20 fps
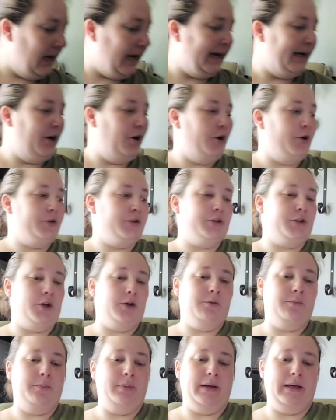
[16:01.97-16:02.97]
i
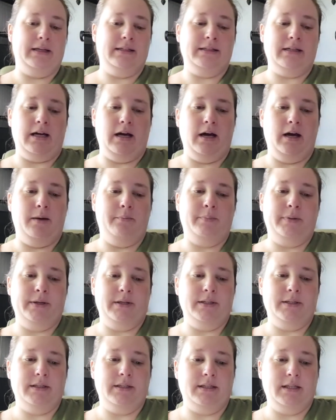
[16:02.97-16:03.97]
also picked
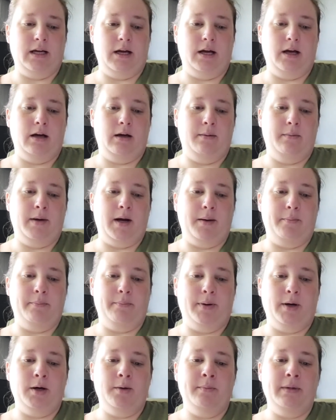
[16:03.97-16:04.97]
up some
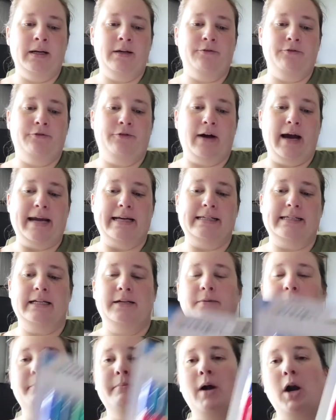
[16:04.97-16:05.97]
permanent fine
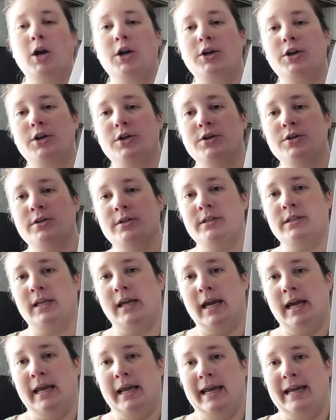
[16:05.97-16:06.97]
tip markers
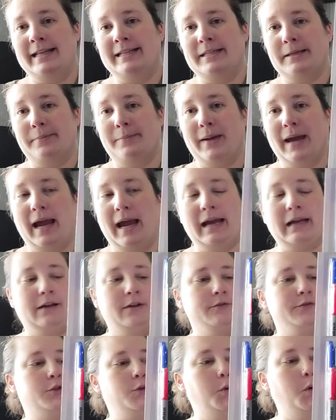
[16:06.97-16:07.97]
it's a pack
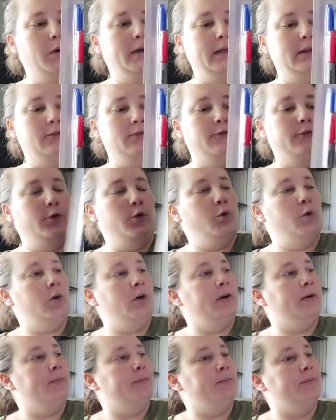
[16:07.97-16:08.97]
of
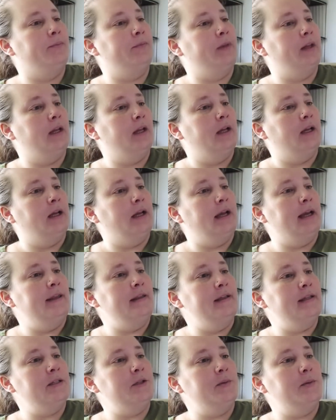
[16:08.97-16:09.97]
24
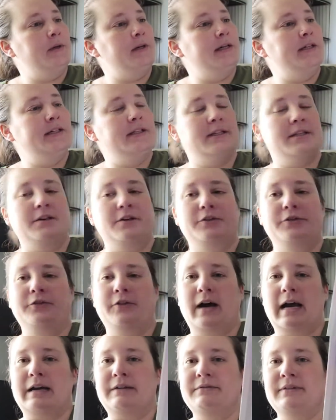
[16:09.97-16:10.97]
and this was
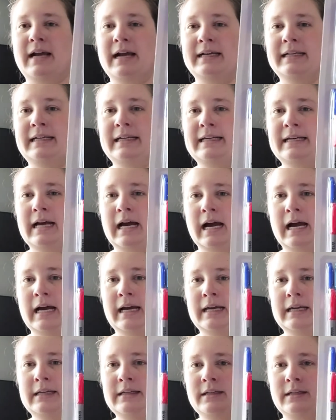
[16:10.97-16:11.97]

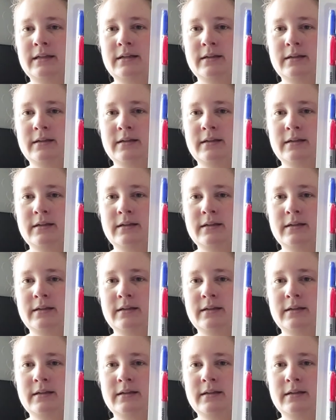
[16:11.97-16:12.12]
$5.99